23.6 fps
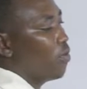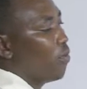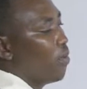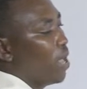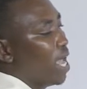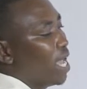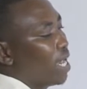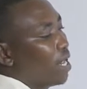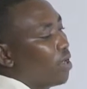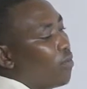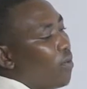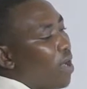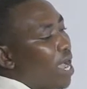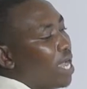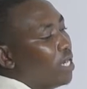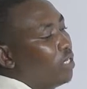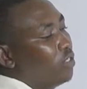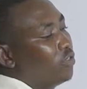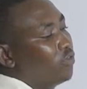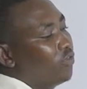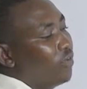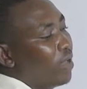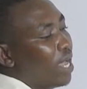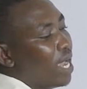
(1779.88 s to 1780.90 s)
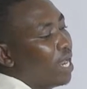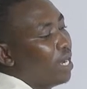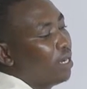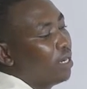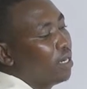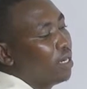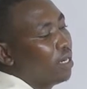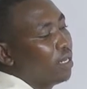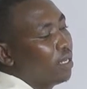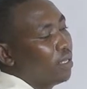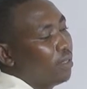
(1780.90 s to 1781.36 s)
We are required to
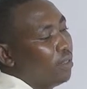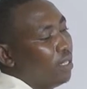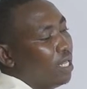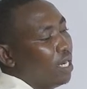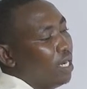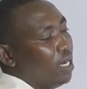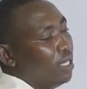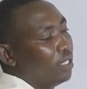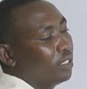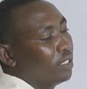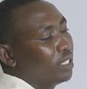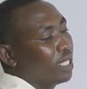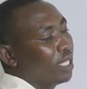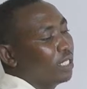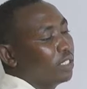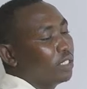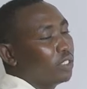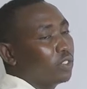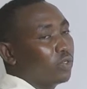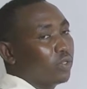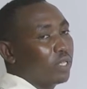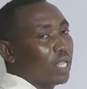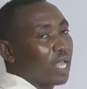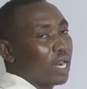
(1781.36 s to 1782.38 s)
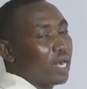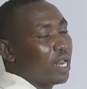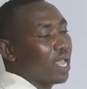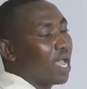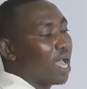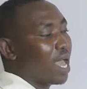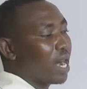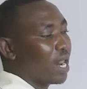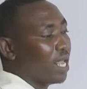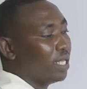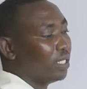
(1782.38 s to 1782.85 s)
find the distance to the
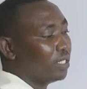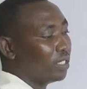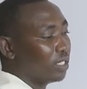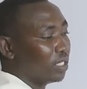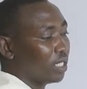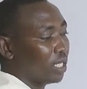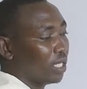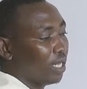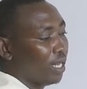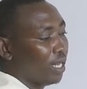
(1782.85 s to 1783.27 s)
nearest